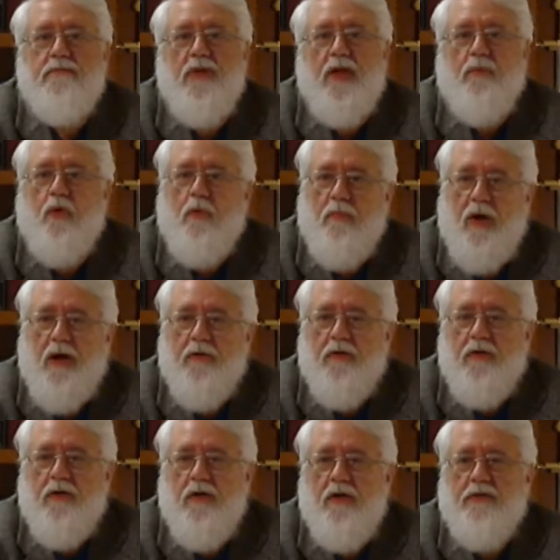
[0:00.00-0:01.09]
In more
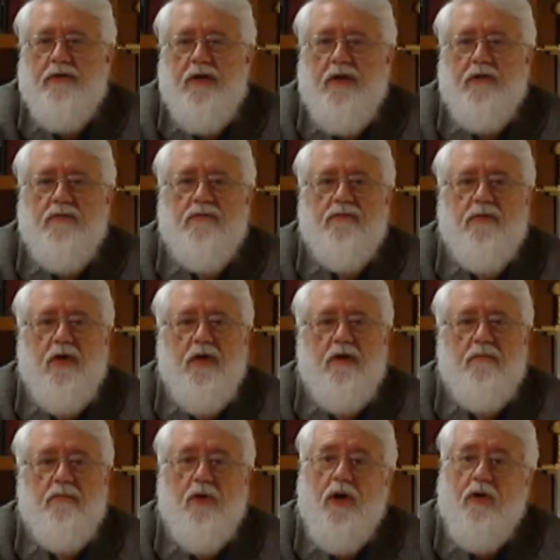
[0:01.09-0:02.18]
modern context,
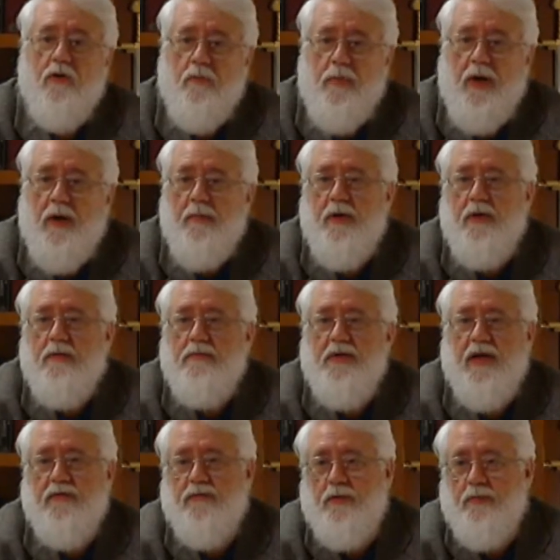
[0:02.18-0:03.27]
Barack Obama,
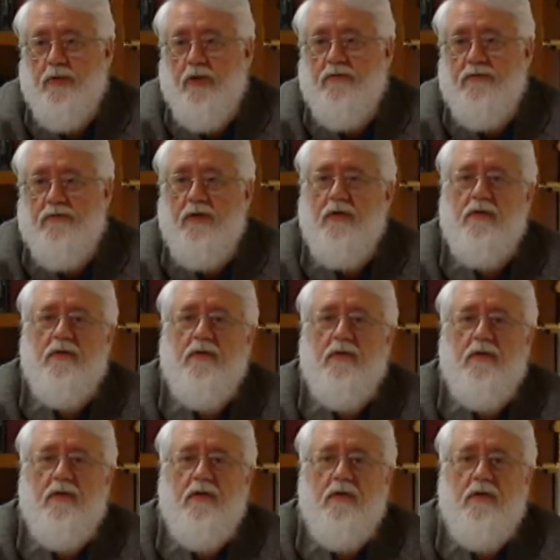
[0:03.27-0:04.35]
Nancy Pelosi,
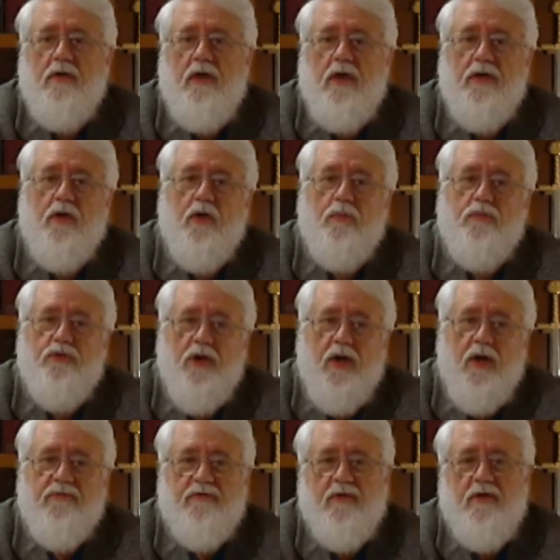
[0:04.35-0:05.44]
Noam
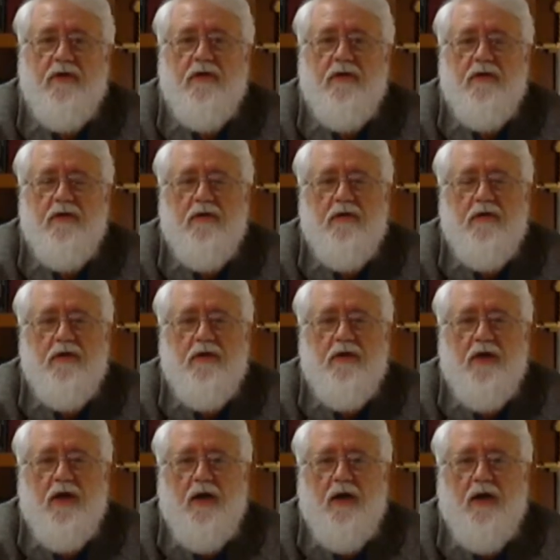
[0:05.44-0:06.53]
Chomsky,
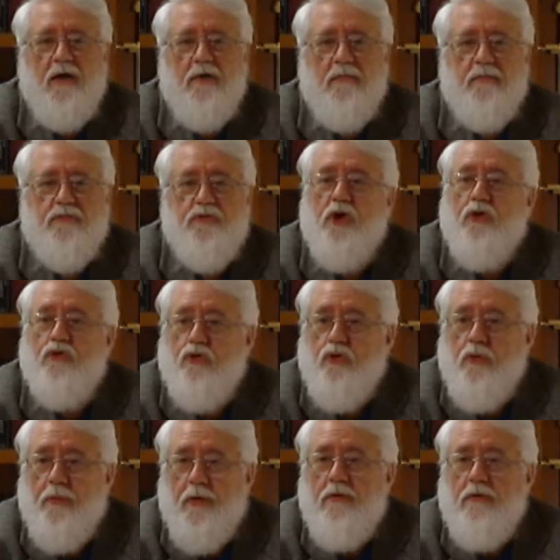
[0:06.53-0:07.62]
Chuck
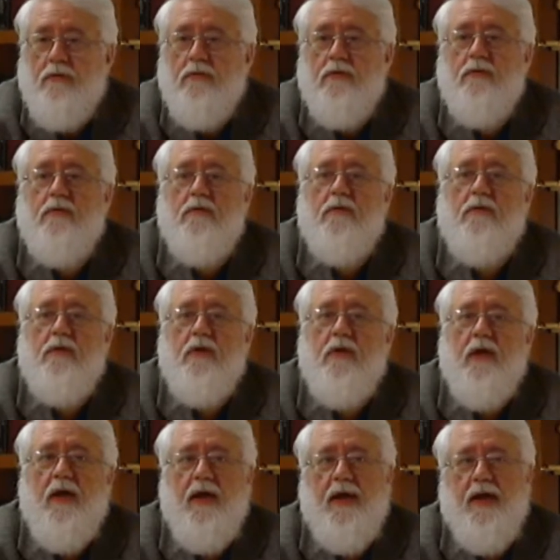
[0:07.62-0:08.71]
Schumer,
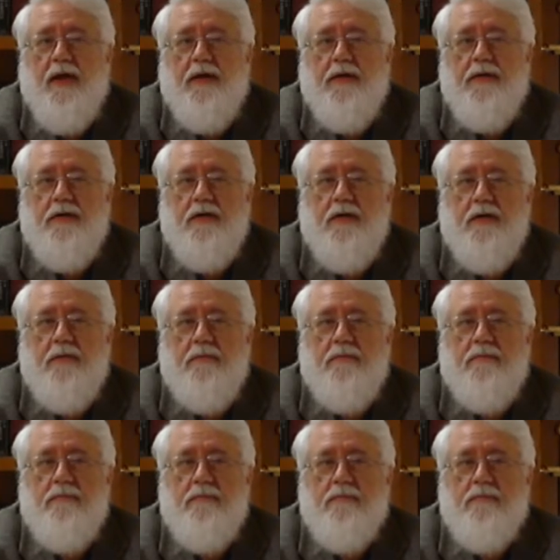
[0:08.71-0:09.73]
and